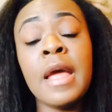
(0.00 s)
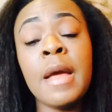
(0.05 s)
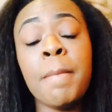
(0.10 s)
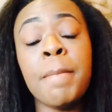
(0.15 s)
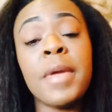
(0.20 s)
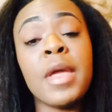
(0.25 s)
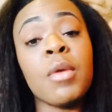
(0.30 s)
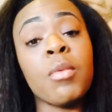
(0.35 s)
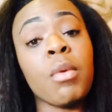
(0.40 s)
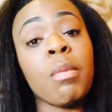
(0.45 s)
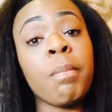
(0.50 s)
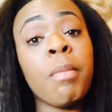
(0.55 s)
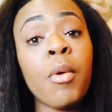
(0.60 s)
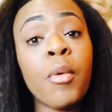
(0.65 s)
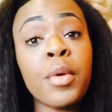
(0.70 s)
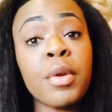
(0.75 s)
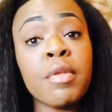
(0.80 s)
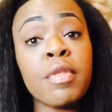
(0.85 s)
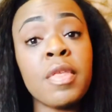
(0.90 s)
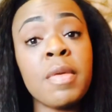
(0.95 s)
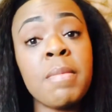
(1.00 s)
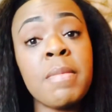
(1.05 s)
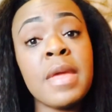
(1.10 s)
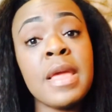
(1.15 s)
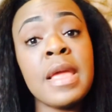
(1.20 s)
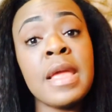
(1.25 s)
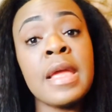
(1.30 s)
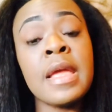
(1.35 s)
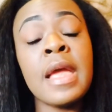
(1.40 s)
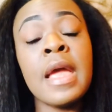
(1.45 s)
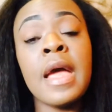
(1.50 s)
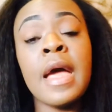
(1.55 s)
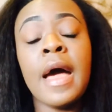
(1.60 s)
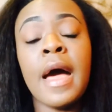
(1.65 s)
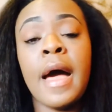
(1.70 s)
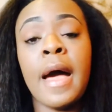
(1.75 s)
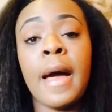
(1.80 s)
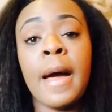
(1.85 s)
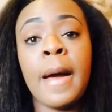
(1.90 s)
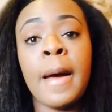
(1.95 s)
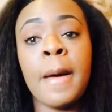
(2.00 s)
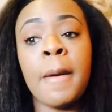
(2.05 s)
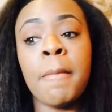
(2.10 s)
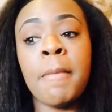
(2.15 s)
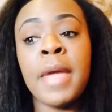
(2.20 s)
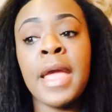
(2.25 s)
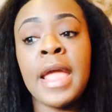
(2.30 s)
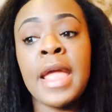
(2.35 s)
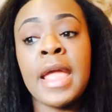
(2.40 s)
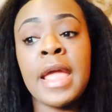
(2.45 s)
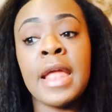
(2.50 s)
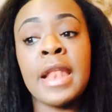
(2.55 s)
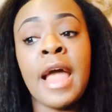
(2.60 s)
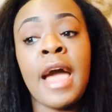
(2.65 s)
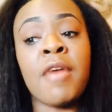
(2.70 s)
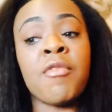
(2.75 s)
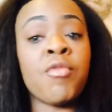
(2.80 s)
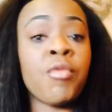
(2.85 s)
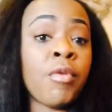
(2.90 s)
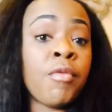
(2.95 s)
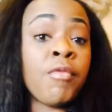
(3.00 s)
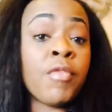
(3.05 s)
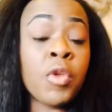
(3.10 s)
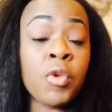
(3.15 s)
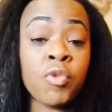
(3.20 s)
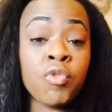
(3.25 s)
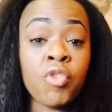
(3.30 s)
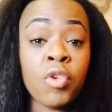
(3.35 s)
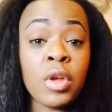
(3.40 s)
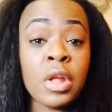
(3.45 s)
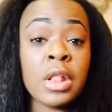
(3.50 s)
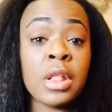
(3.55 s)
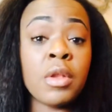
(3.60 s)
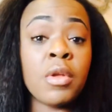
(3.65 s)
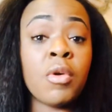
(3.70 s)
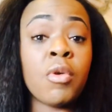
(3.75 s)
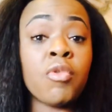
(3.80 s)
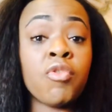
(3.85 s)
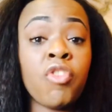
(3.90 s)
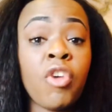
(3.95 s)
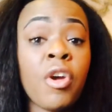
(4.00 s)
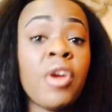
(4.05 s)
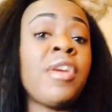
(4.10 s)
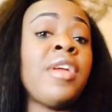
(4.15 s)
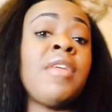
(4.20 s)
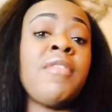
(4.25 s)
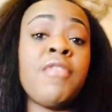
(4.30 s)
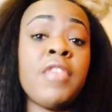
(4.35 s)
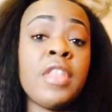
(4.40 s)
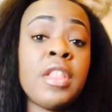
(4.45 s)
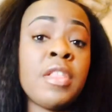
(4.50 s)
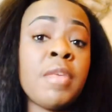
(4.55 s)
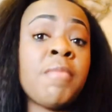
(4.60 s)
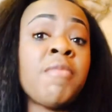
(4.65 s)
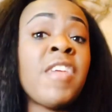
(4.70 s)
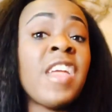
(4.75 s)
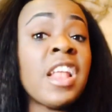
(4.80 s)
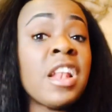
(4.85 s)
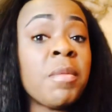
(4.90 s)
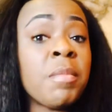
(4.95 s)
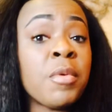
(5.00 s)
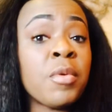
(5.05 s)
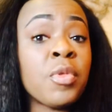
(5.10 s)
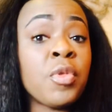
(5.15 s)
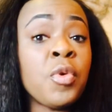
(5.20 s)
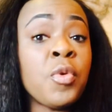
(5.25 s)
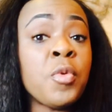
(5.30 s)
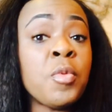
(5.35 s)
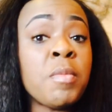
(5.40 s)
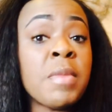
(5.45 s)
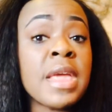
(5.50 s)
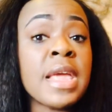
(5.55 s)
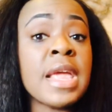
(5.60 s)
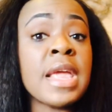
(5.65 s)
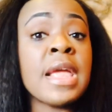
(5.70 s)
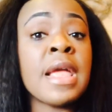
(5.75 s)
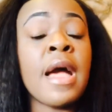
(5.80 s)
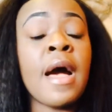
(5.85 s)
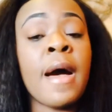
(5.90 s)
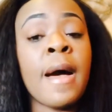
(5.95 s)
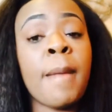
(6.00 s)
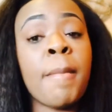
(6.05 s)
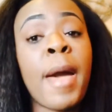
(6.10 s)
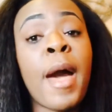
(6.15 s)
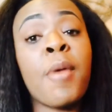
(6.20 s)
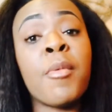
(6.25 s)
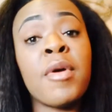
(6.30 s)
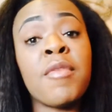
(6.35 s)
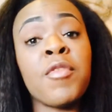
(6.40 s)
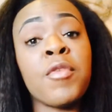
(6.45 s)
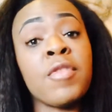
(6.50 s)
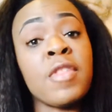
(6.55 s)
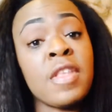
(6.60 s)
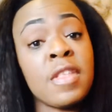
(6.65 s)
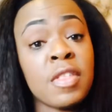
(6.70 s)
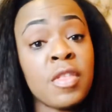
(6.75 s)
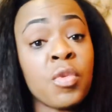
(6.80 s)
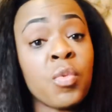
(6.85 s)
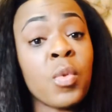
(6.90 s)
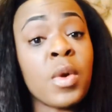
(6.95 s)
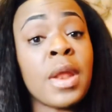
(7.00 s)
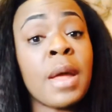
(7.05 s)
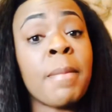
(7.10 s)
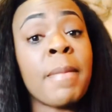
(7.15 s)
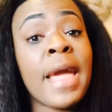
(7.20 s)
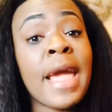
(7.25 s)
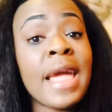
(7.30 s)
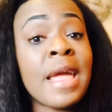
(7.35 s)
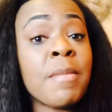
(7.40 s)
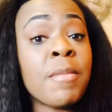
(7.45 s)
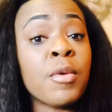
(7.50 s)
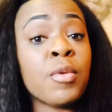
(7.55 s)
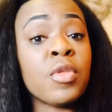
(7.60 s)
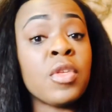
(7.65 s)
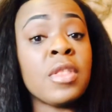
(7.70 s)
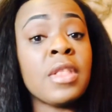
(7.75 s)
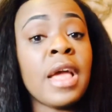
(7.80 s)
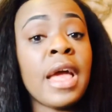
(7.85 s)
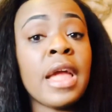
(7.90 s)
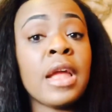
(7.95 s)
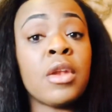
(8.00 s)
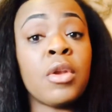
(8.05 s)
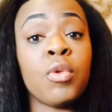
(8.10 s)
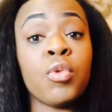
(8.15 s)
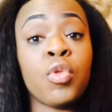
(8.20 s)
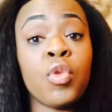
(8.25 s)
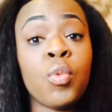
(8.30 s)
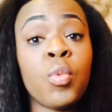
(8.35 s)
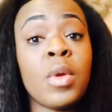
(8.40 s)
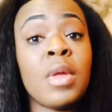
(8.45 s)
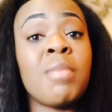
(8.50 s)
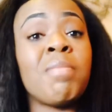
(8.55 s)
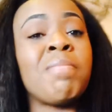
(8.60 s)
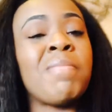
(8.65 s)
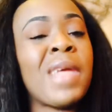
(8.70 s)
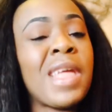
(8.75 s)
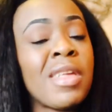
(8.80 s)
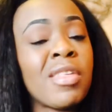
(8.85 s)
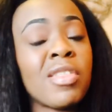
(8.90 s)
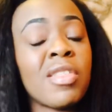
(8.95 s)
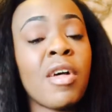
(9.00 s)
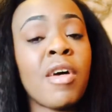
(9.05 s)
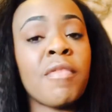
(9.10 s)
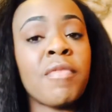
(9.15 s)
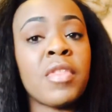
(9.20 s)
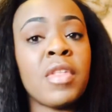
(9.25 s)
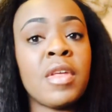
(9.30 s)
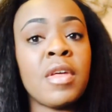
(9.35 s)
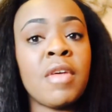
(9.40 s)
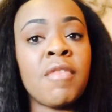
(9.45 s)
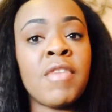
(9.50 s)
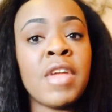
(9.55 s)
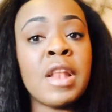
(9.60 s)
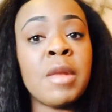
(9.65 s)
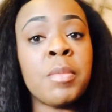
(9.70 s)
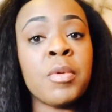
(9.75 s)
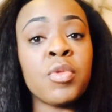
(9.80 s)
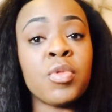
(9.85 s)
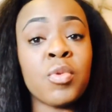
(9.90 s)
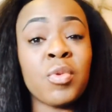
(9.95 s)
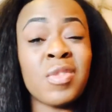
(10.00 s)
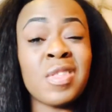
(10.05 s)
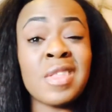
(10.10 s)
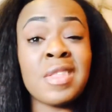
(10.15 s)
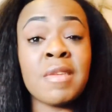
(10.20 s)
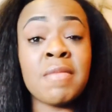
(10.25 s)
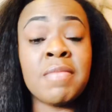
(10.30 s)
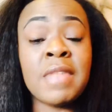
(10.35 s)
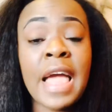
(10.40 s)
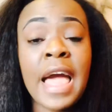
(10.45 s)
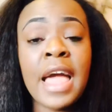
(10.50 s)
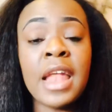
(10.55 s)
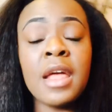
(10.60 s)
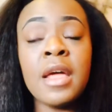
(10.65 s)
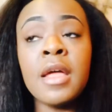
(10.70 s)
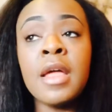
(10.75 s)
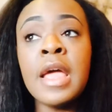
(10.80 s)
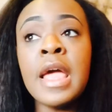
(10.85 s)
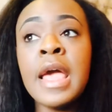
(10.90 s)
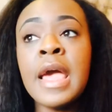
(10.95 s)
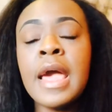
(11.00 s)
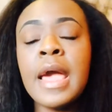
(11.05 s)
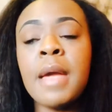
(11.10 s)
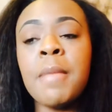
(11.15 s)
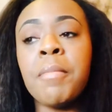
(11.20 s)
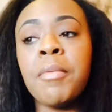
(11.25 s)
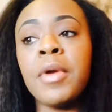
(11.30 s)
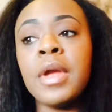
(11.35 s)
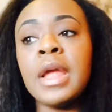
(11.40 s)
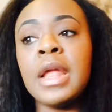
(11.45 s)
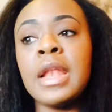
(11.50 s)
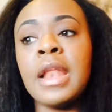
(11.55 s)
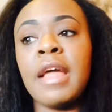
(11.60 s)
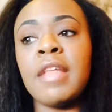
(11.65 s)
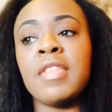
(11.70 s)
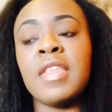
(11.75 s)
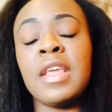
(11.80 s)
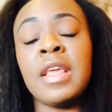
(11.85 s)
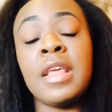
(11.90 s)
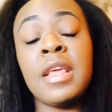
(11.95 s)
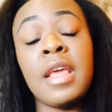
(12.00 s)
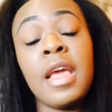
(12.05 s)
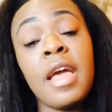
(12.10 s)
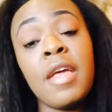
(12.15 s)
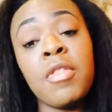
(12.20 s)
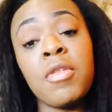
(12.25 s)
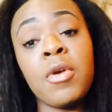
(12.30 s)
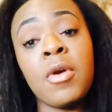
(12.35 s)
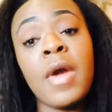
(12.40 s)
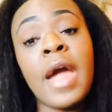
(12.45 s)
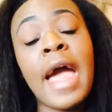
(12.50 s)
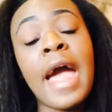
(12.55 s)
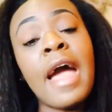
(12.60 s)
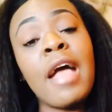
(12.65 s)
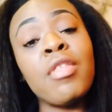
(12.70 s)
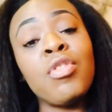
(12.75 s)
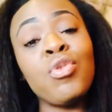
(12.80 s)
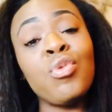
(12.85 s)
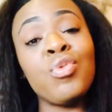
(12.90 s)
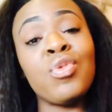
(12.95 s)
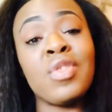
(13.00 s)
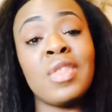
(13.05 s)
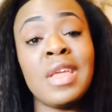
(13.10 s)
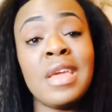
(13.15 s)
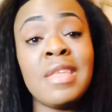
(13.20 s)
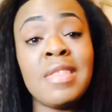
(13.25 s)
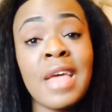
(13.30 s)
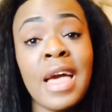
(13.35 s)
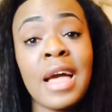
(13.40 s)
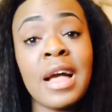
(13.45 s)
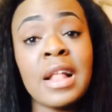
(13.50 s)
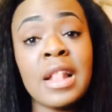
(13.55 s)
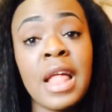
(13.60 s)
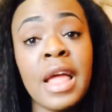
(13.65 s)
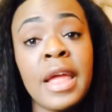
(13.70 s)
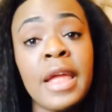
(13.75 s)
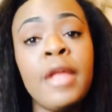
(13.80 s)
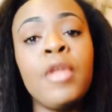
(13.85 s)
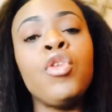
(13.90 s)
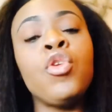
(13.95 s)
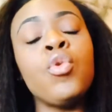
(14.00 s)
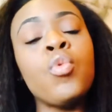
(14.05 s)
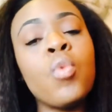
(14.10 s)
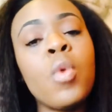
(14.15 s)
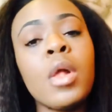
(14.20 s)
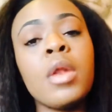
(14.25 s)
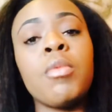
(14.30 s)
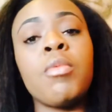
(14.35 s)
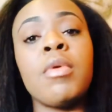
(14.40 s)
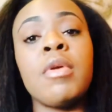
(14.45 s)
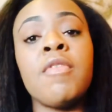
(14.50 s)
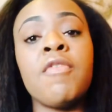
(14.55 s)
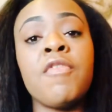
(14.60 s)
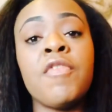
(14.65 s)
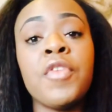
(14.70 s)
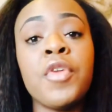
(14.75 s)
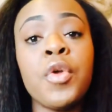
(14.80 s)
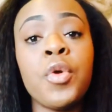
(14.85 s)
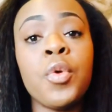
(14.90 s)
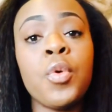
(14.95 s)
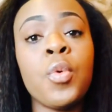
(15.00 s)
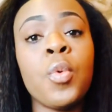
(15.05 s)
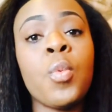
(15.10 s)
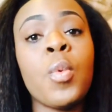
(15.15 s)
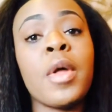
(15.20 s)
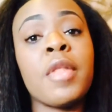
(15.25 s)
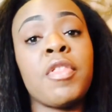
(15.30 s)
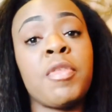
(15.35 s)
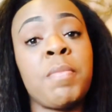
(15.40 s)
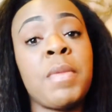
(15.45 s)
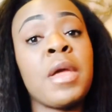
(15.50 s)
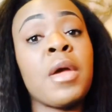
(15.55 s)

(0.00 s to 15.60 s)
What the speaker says: being reported to me, and I've reviewed your clinical chart if it's available to me. However, this is what I'm able to diagnose you with based off the available sources of data. And bringing that together, as you see that client, you want to review what's been